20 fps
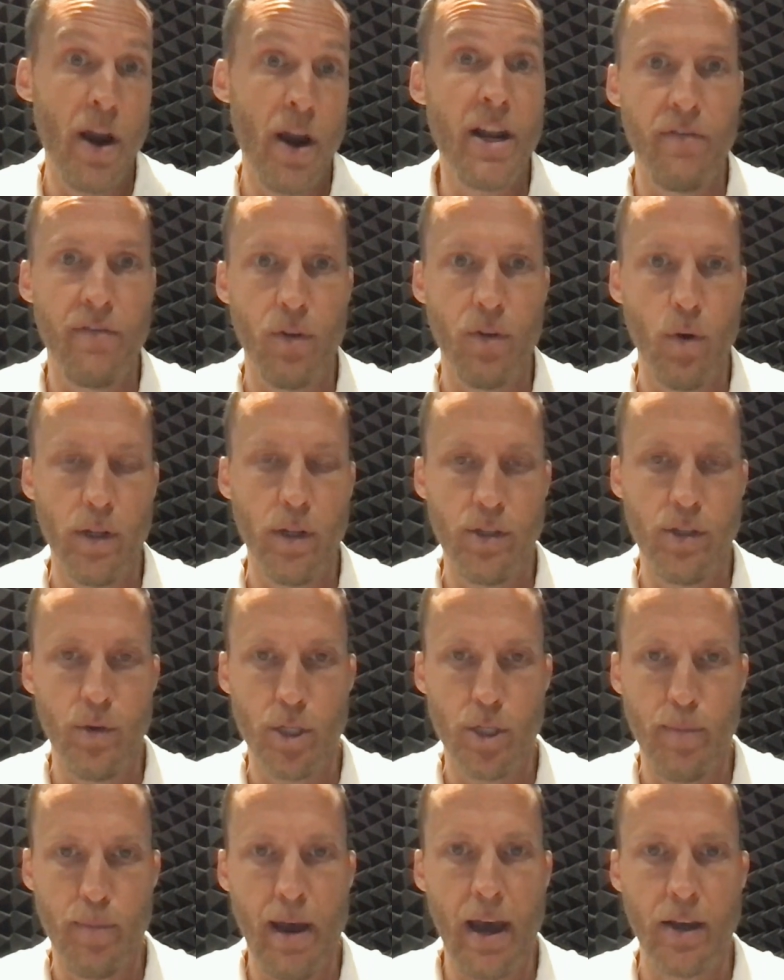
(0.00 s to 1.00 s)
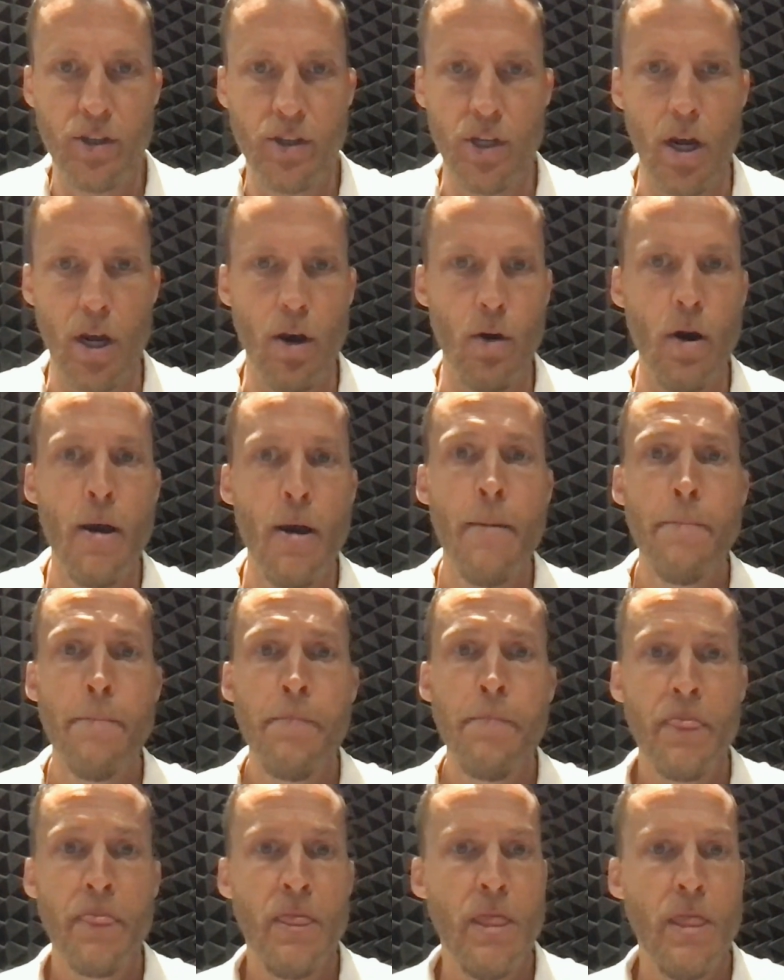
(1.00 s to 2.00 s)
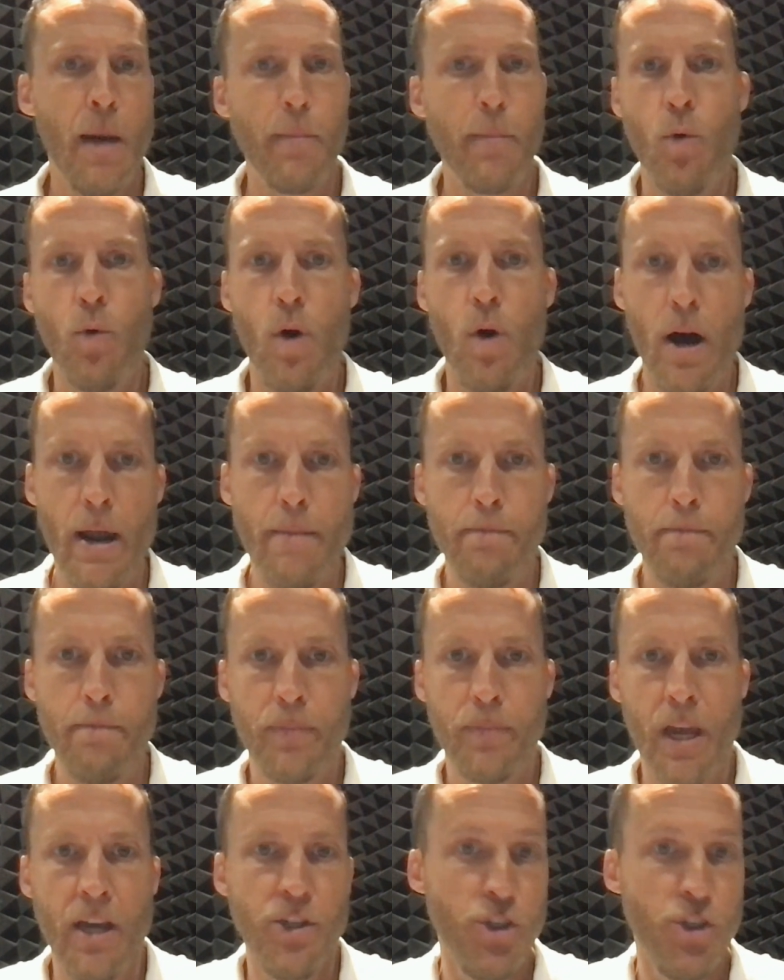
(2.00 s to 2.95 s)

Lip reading: of be ready for what to expect. So number 1,